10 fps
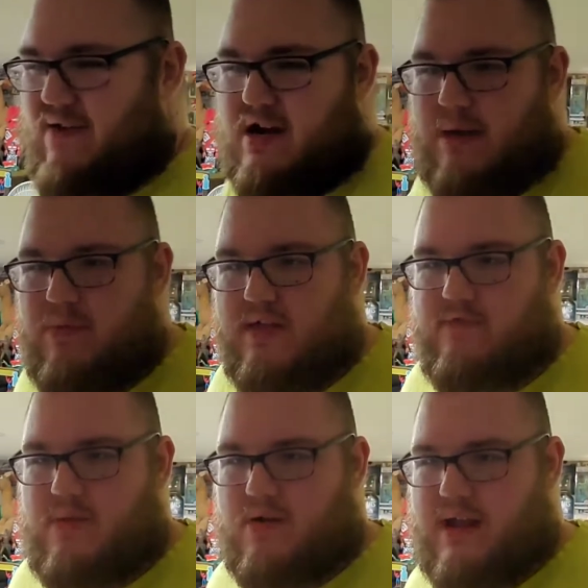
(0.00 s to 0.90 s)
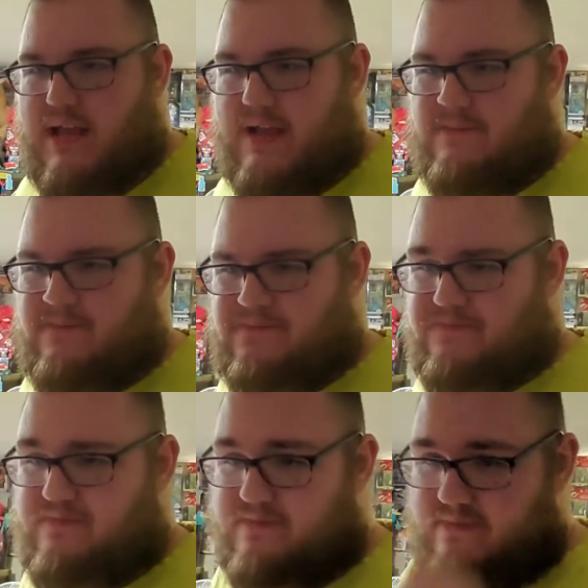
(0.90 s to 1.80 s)
couple of them already.
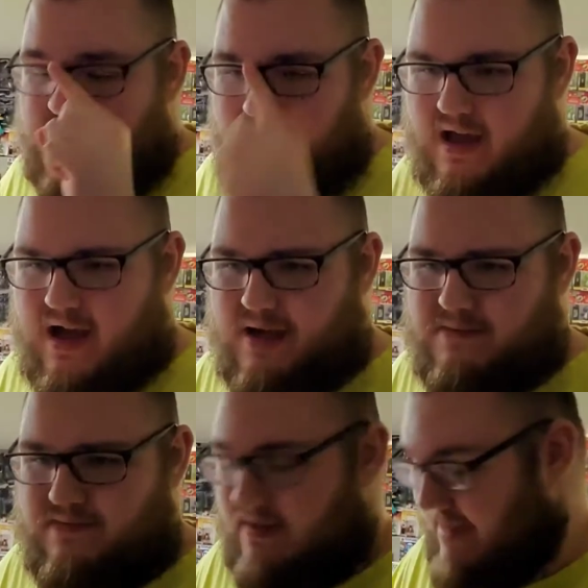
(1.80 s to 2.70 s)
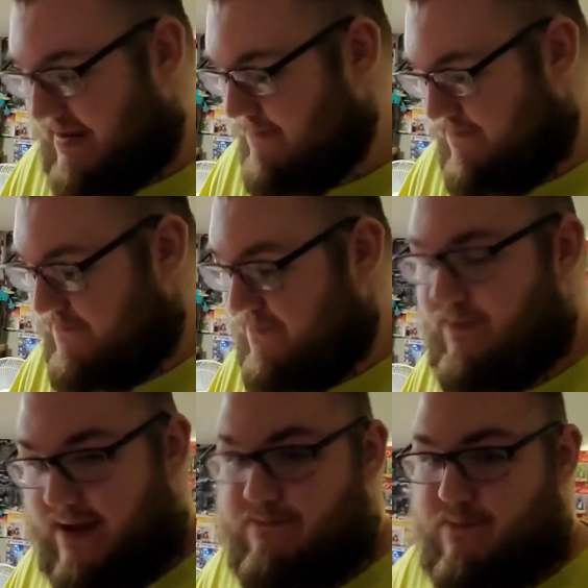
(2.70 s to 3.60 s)

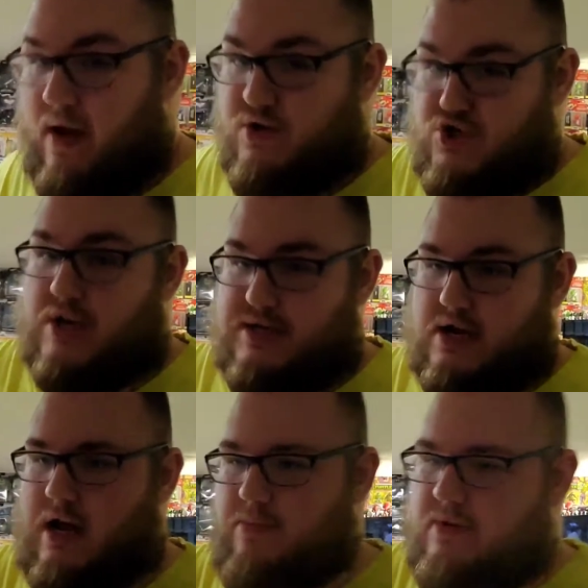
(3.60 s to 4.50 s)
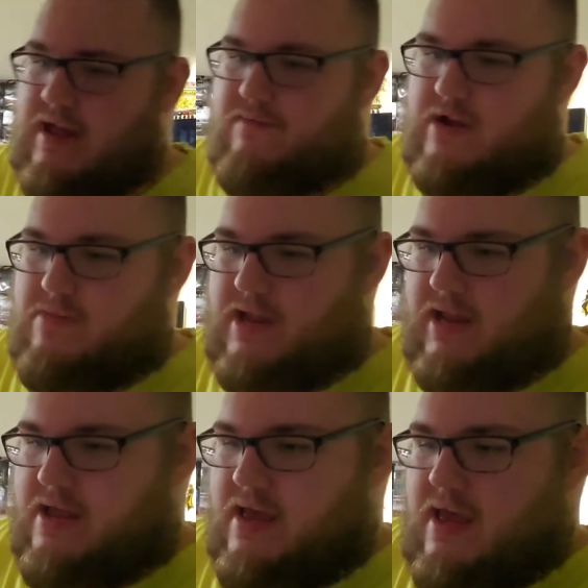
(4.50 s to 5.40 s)
Like just a couple, not very
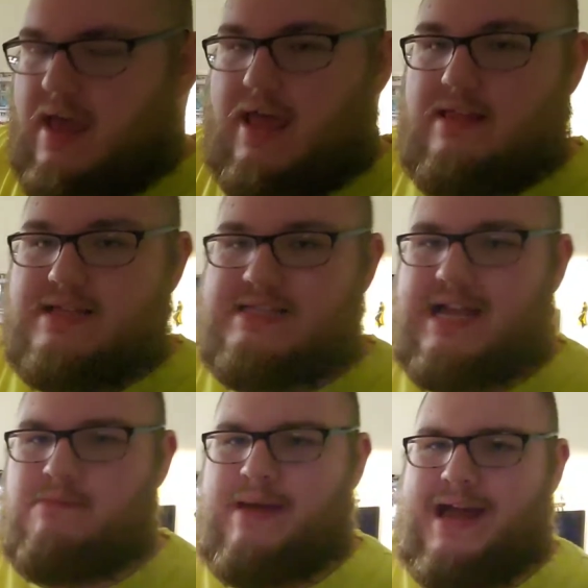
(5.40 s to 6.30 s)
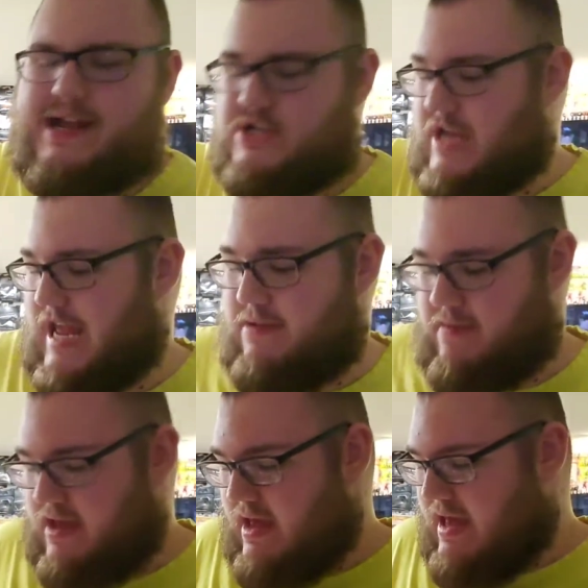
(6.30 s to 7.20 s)
many. And then the second package came
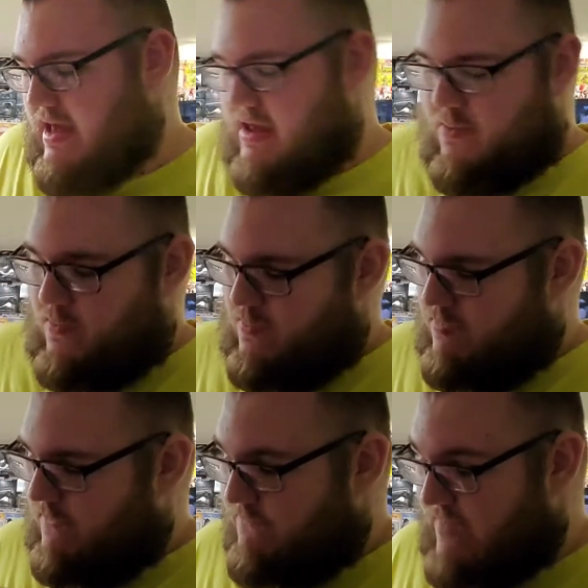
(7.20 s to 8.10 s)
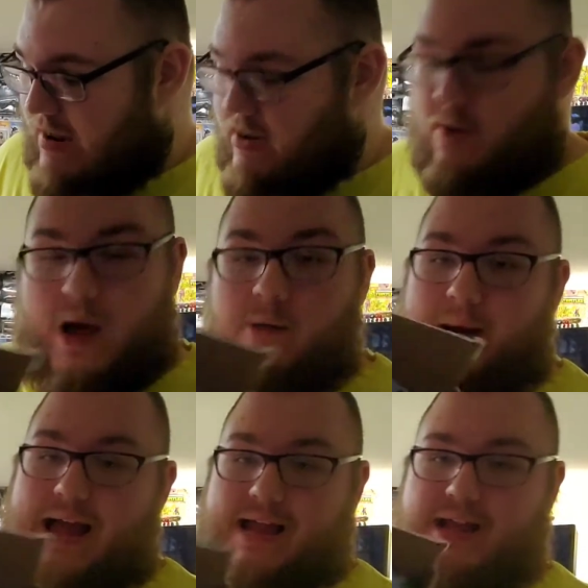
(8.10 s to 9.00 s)
very well
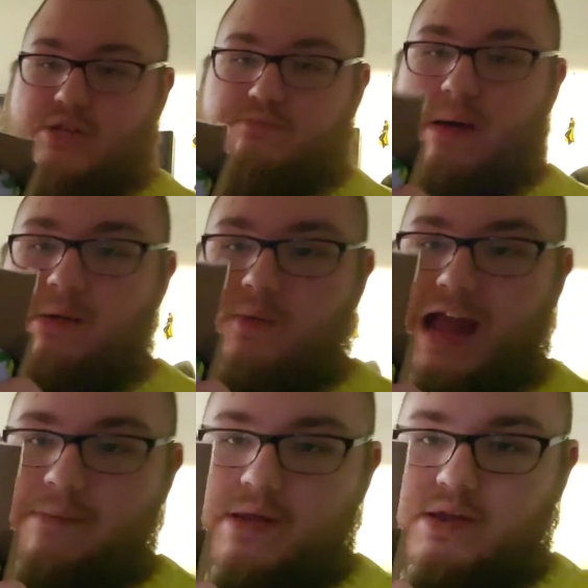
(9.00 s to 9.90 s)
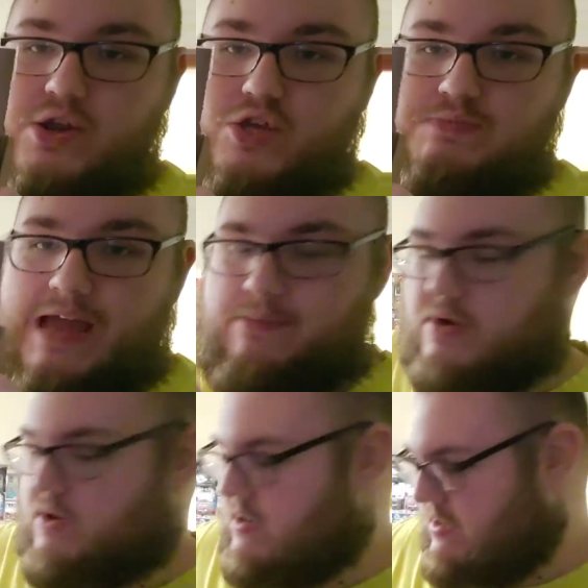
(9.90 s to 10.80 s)
packaged, bubble wrap and newspaper.